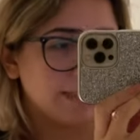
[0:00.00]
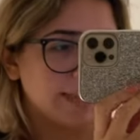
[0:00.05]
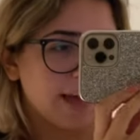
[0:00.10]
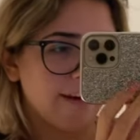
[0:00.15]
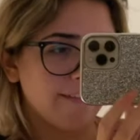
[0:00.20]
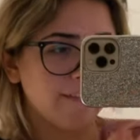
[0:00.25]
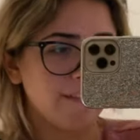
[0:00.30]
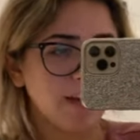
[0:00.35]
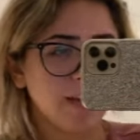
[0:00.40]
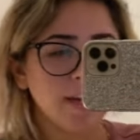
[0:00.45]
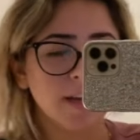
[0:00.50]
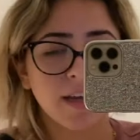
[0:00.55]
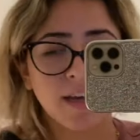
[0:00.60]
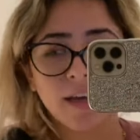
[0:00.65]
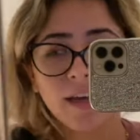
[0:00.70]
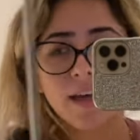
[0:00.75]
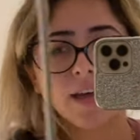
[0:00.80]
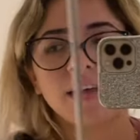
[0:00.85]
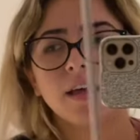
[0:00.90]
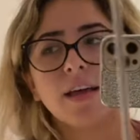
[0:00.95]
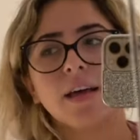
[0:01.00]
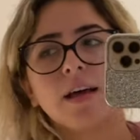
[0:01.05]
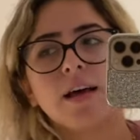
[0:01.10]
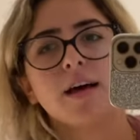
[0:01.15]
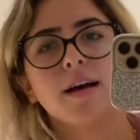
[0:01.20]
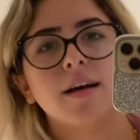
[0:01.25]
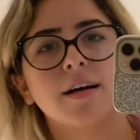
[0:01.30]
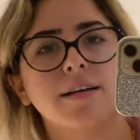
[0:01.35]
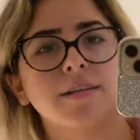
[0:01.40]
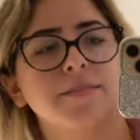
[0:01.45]
seven.
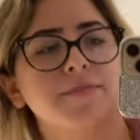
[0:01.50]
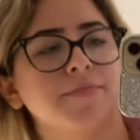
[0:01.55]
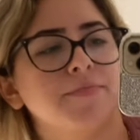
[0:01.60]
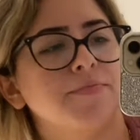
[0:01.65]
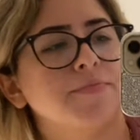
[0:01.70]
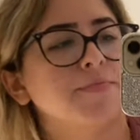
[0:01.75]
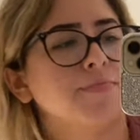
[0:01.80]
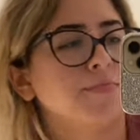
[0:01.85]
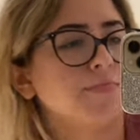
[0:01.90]
I